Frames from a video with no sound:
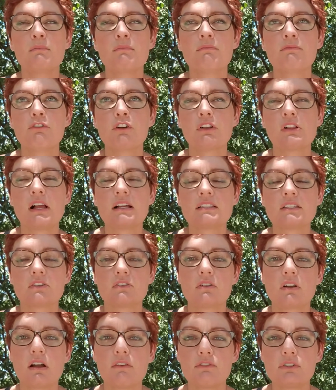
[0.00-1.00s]
for
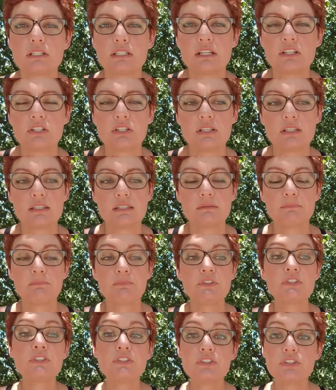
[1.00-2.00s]
Classical Conversations.
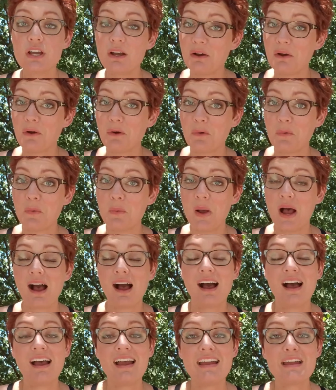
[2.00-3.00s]
So
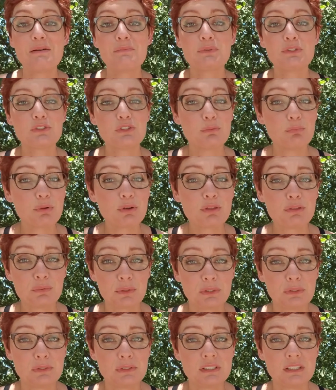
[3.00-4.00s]
I am super
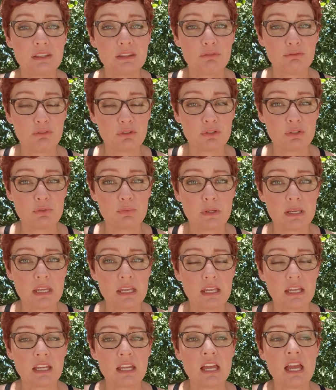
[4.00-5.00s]
thrilled at the first
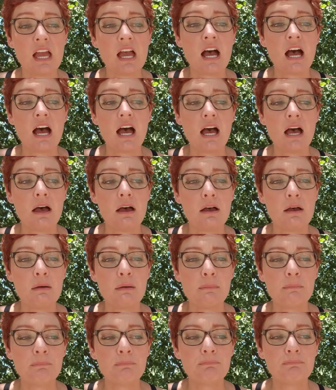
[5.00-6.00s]
week.
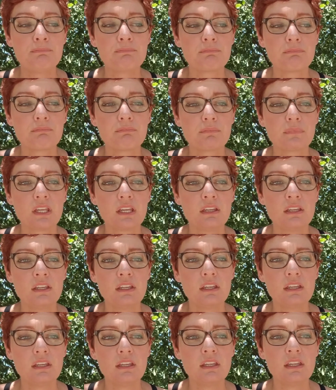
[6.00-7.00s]
Yeah,
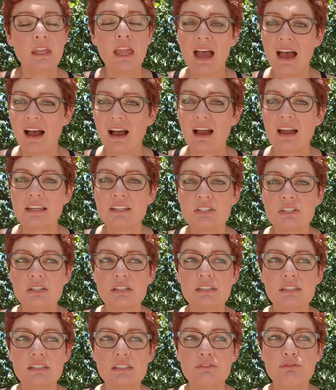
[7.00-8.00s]
I
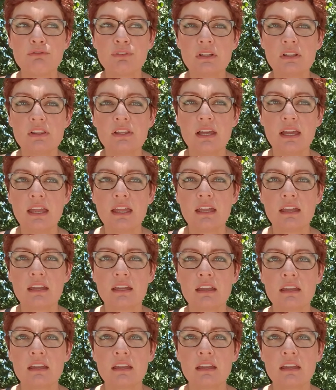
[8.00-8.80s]
just feel like